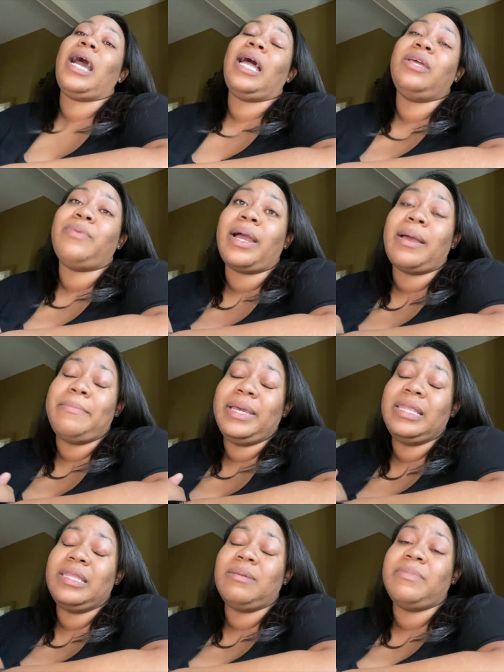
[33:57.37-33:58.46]
highly
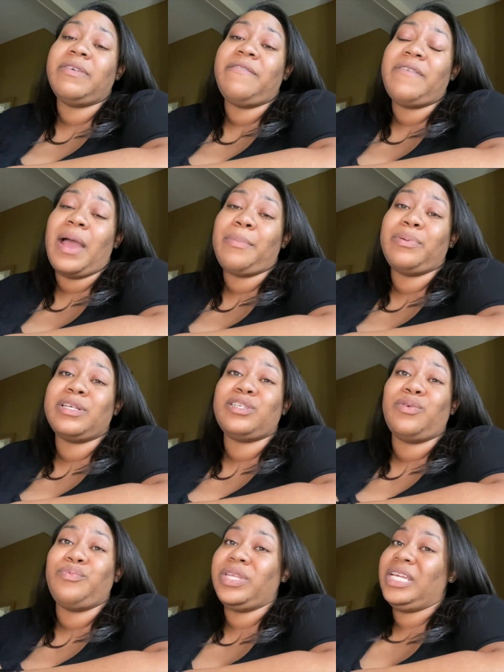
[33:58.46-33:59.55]
recommend them. The fabrics are
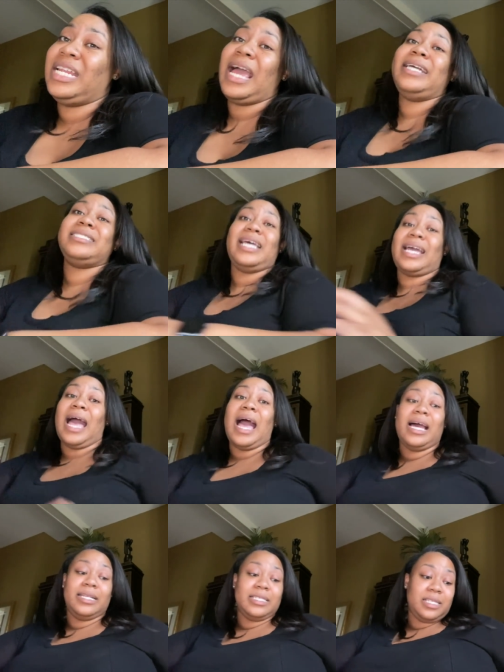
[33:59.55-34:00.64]
really nice. Like
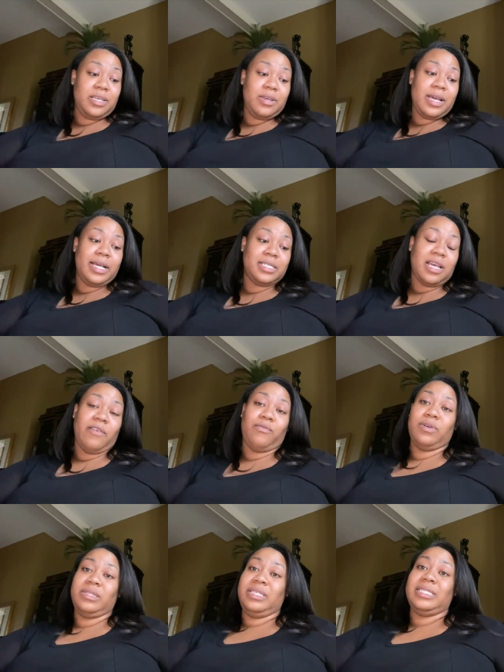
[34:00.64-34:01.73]
honestly, you guys, I've
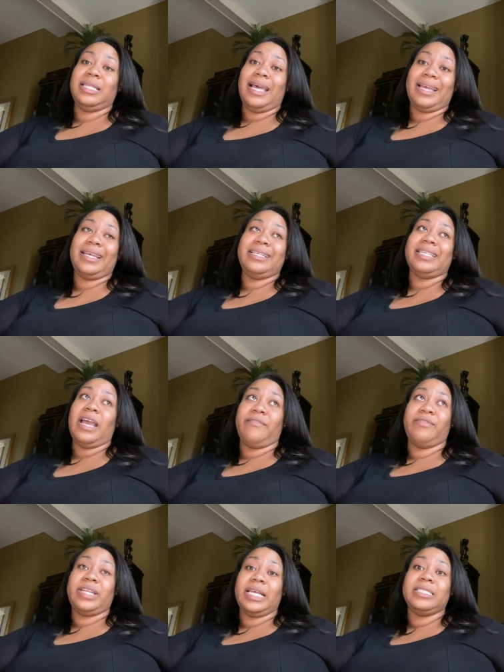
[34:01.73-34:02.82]
worn these leggings
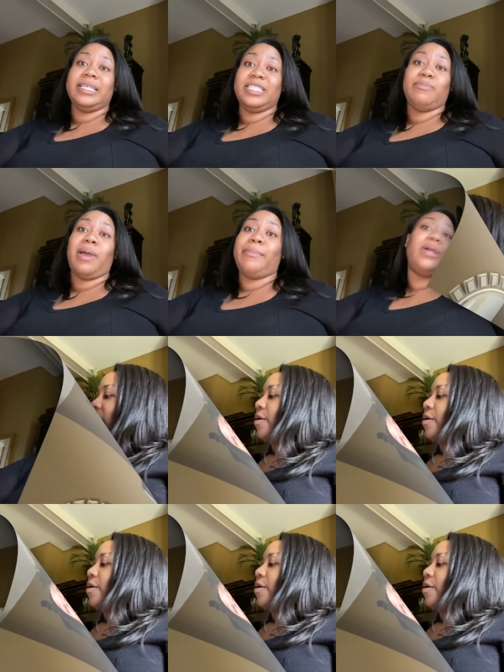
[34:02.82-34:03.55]
every day since my birthday.